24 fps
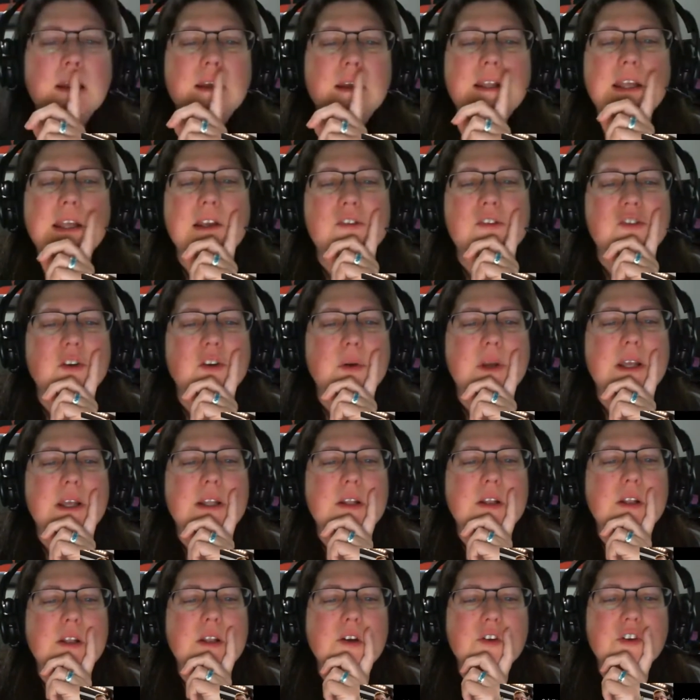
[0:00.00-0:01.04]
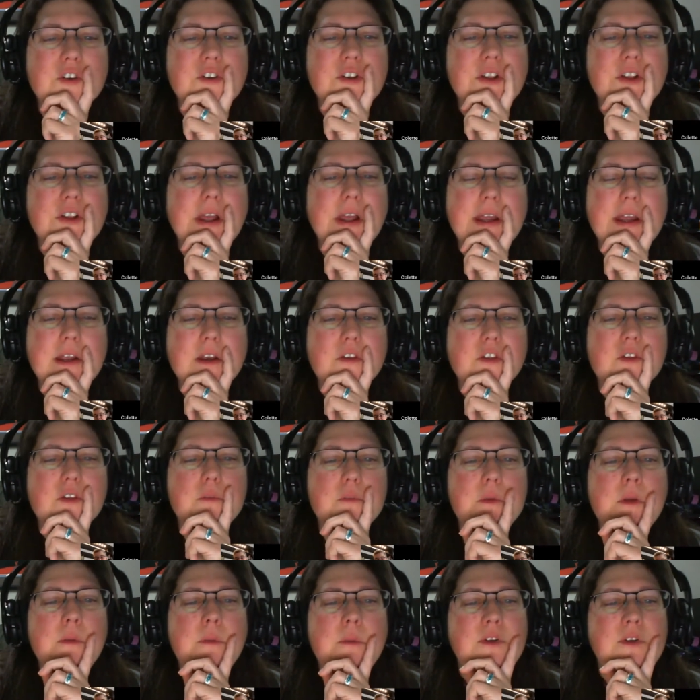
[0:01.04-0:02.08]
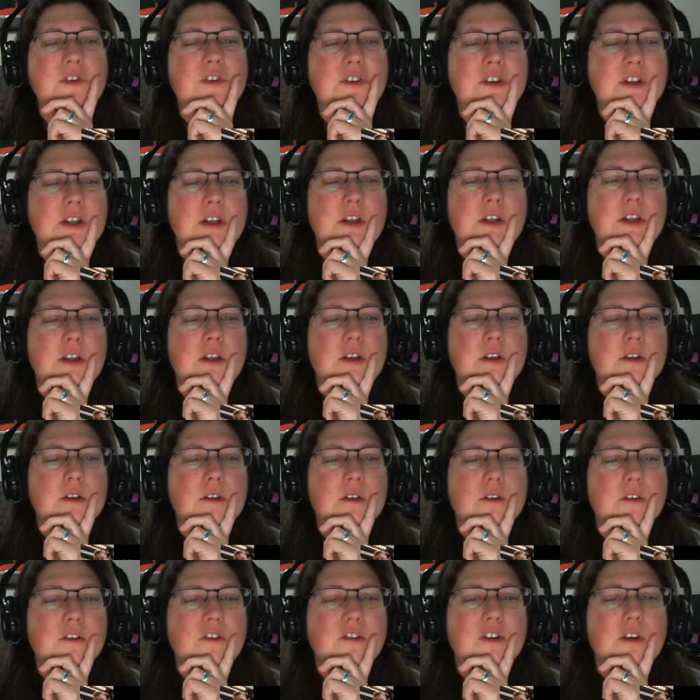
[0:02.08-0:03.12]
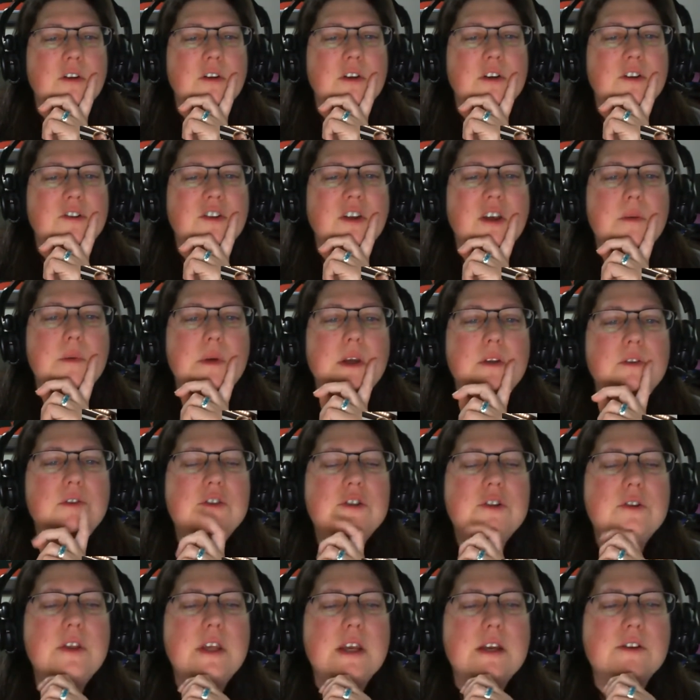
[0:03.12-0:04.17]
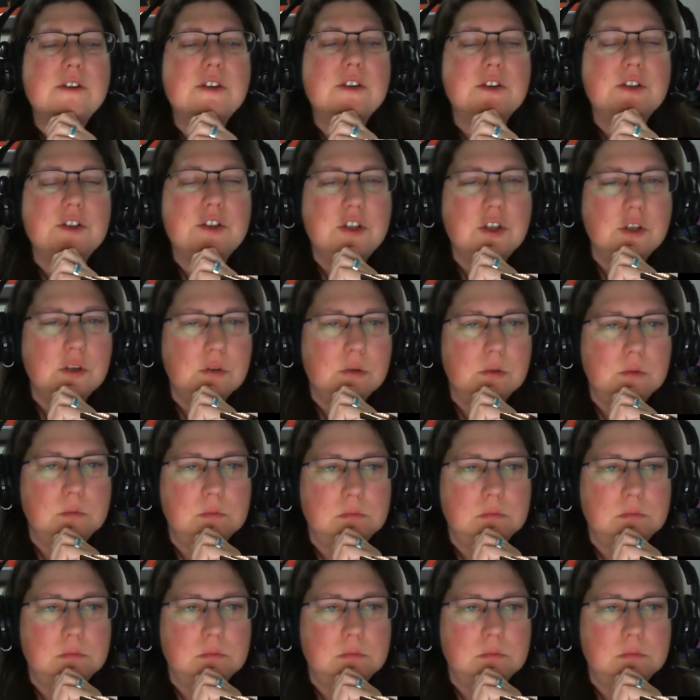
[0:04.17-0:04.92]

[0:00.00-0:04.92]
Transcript: So it looks like the BBC series came out in 2002.